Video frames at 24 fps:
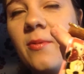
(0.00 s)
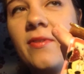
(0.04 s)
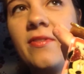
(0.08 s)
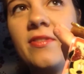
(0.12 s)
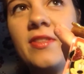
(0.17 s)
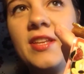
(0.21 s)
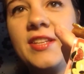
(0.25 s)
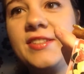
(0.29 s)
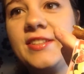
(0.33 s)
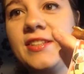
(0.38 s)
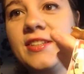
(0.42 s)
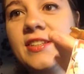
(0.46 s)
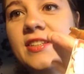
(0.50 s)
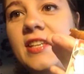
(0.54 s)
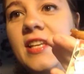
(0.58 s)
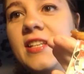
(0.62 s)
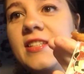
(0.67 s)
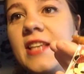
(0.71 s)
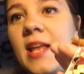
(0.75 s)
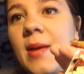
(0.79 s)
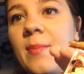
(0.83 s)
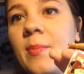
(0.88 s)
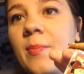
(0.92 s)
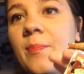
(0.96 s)
with this
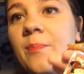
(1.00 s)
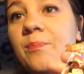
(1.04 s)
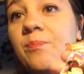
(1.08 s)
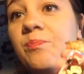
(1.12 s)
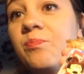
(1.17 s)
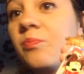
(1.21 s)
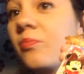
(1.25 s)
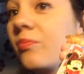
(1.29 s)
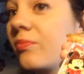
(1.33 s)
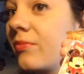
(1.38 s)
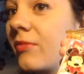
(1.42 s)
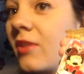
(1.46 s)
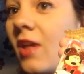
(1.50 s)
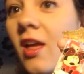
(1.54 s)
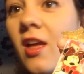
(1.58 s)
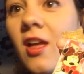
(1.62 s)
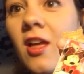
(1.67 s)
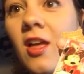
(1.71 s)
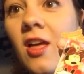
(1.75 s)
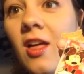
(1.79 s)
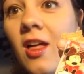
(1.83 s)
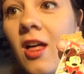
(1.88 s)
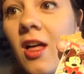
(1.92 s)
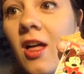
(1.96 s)
That's
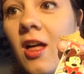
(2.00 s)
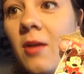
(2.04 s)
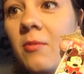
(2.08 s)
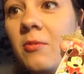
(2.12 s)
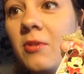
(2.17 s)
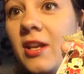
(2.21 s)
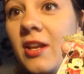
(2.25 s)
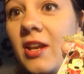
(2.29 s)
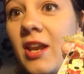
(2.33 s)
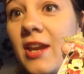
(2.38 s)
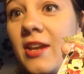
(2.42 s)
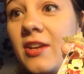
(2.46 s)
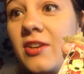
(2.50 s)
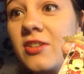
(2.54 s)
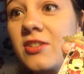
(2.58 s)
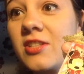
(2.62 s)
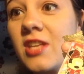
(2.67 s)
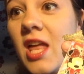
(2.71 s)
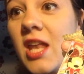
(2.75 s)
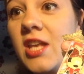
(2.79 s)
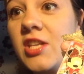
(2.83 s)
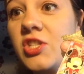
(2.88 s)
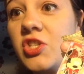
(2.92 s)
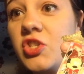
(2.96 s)
Oh, I'm really glad I've
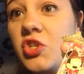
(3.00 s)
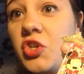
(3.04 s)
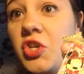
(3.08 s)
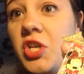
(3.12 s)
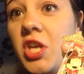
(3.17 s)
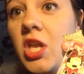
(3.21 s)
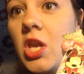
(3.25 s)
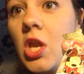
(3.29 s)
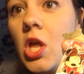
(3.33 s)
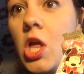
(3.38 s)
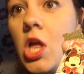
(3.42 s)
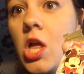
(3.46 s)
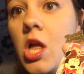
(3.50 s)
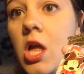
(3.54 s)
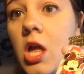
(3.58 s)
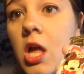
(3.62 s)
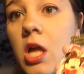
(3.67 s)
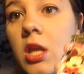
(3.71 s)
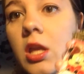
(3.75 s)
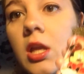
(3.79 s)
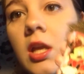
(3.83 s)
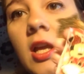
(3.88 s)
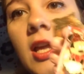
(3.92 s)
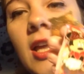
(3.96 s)
decided to sign it
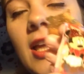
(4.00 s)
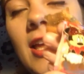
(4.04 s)
on.